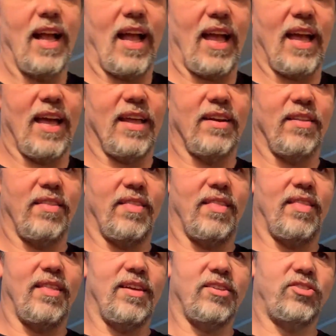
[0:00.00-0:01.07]
and
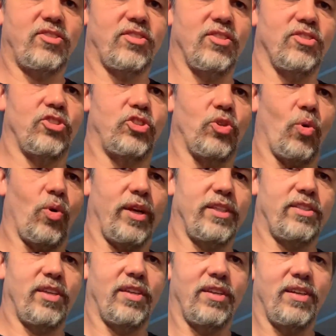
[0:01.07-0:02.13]
this
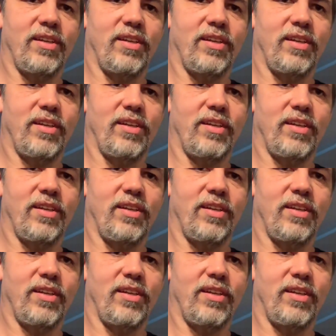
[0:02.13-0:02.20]
joint